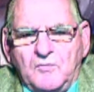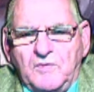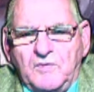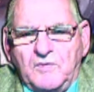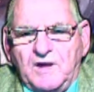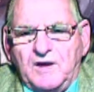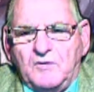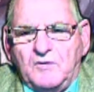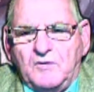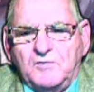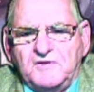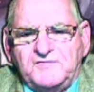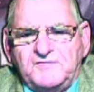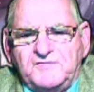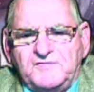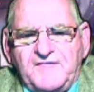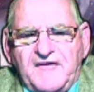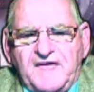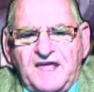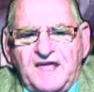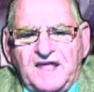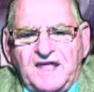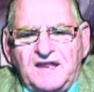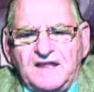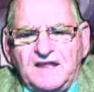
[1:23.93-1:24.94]
Well, with
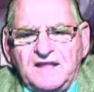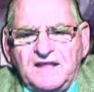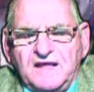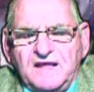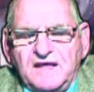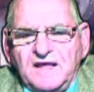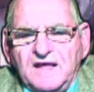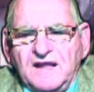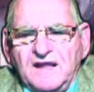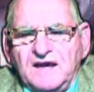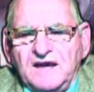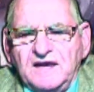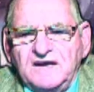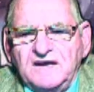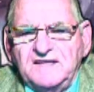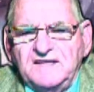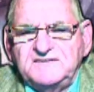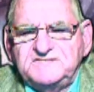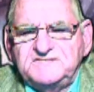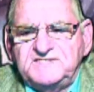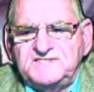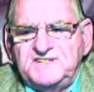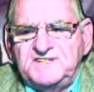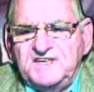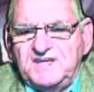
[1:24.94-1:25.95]
that,
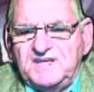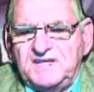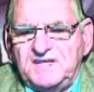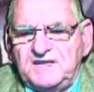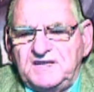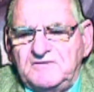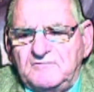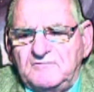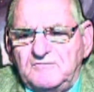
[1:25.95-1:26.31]
let's get